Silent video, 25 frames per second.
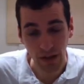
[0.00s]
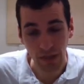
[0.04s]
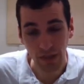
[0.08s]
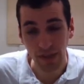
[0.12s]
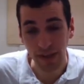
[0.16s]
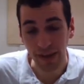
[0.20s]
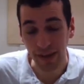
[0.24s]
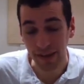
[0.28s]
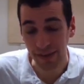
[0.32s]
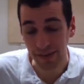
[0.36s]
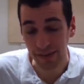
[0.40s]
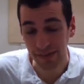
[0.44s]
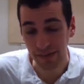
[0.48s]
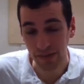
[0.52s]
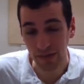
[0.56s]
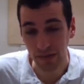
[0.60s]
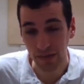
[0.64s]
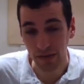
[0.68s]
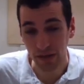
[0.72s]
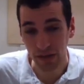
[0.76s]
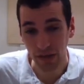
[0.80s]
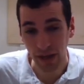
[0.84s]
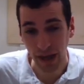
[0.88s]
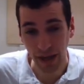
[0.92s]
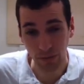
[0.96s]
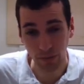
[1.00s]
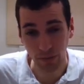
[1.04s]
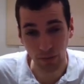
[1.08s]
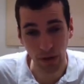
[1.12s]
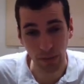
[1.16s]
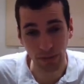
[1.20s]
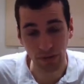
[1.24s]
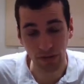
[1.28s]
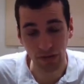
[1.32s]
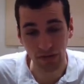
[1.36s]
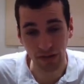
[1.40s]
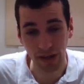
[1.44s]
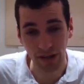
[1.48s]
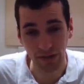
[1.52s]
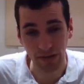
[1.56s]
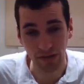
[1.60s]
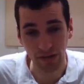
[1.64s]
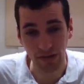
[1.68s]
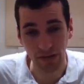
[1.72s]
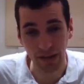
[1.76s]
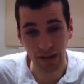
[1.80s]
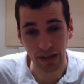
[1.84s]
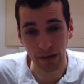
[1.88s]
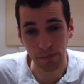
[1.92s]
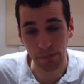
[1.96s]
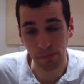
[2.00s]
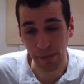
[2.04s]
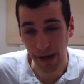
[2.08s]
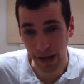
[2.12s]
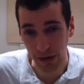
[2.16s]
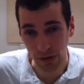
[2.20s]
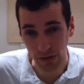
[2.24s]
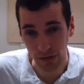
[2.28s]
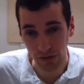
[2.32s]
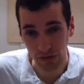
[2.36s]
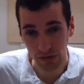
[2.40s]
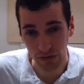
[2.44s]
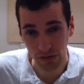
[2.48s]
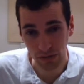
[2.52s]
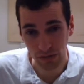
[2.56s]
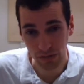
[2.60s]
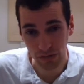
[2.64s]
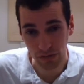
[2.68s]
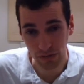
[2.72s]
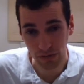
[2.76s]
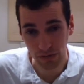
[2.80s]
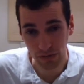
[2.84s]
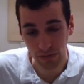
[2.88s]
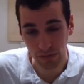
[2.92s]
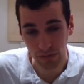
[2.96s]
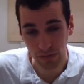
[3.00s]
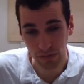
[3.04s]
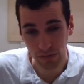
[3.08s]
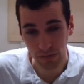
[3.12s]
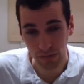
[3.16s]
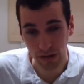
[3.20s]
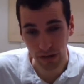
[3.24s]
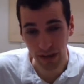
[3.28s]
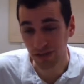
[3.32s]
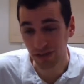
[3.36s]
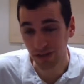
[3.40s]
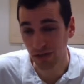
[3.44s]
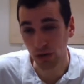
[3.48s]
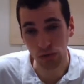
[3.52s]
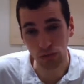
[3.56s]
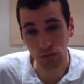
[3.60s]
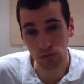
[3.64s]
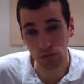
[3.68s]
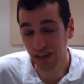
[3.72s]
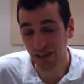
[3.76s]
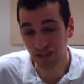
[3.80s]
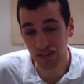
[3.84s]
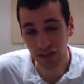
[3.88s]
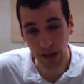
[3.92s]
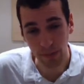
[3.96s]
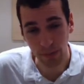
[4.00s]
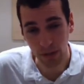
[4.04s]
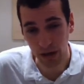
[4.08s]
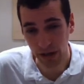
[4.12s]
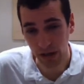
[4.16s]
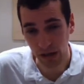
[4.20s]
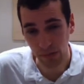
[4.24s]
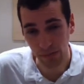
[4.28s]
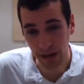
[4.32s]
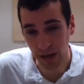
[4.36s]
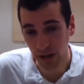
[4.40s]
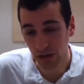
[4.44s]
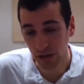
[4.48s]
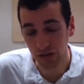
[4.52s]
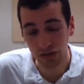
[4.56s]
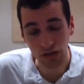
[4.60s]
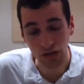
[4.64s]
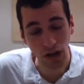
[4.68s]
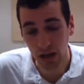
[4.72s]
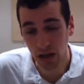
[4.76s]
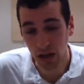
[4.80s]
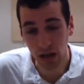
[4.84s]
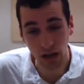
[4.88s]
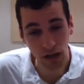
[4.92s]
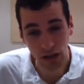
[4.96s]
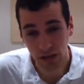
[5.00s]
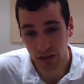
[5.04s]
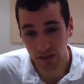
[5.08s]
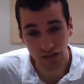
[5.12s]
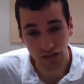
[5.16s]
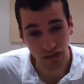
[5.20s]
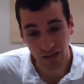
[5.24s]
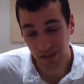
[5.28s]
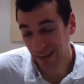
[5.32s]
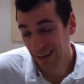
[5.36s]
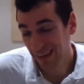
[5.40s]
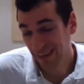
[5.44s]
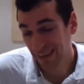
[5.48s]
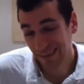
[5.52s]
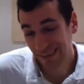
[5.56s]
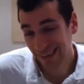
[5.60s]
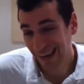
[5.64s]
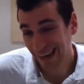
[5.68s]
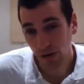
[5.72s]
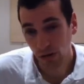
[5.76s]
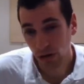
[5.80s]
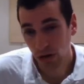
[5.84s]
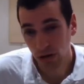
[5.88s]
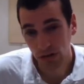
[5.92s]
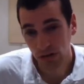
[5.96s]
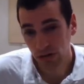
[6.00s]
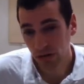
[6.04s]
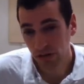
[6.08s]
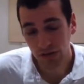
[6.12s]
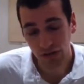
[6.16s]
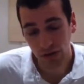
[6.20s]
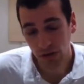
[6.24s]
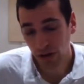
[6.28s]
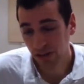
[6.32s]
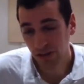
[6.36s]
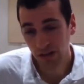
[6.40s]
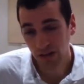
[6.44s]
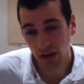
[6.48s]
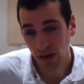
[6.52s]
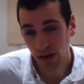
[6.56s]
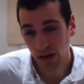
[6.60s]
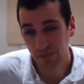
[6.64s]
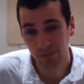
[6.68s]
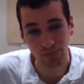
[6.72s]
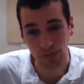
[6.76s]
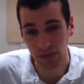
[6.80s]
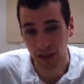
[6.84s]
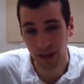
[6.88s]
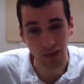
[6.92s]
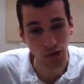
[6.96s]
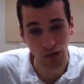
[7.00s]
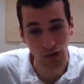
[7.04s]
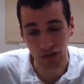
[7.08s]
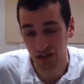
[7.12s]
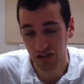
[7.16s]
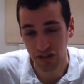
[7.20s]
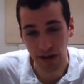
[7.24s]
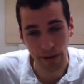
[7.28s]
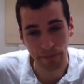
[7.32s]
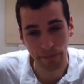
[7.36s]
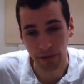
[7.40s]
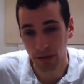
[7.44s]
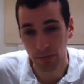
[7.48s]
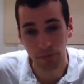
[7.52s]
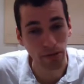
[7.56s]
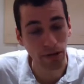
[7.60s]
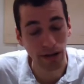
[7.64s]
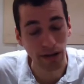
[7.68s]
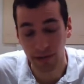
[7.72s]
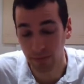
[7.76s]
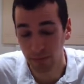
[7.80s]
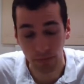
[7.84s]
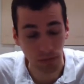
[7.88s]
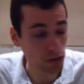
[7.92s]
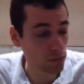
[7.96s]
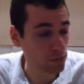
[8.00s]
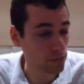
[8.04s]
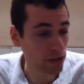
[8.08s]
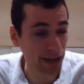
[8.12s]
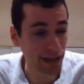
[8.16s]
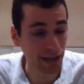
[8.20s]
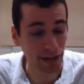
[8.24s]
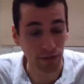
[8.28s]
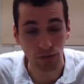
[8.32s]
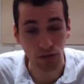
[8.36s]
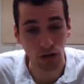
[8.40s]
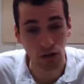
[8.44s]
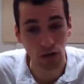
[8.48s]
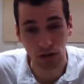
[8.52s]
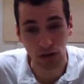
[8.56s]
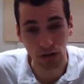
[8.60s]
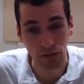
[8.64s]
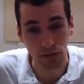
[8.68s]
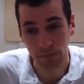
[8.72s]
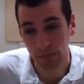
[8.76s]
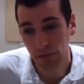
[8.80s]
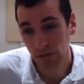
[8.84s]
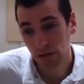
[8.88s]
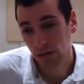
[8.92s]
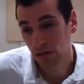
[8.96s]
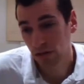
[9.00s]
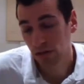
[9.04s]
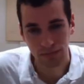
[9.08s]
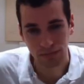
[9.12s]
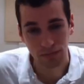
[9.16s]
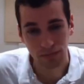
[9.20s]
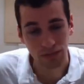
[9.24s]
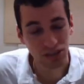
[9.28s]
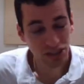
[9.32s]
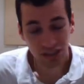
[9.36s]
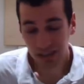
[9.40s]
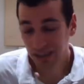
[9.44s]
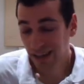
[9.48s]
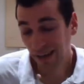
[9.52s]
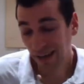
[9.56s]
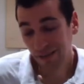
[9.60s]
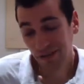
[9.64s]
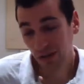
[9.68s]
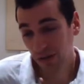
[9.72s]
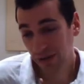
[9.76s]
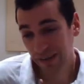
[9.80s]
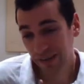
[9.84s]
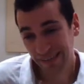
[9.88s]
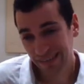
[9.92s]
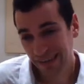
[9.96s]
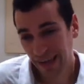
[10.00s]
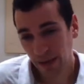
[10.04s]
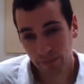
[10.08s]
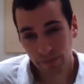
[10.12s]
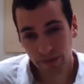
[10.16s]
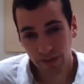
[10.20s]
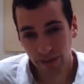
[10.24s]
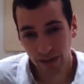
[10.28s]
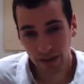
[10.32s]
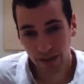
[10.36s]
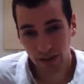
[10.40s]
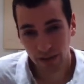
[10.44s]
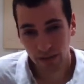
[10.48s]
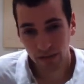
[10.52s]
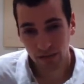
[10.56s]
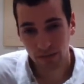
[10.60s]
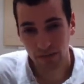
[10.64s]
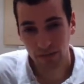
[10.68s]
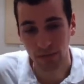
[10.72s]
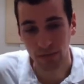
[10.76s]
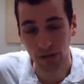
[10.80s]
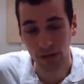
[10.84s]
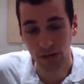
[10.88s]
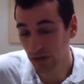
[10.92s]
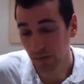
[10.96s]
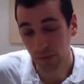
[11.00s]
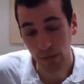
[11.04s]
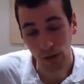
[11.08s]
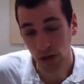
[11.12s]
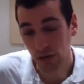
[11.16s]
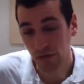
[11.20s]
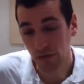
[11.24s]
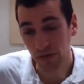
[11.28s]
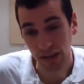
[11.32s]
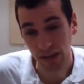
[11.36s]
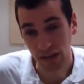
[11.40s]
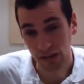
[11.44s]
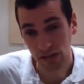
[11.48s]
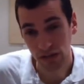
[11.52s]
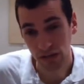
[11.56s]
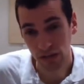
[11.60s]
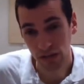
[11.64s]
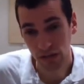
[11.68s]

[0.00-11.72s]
This represents the mouse. It's not really shaped like a mouse, it's an arrow, so they got the shape completely wrong, but you just have to accept it. No one's perfect.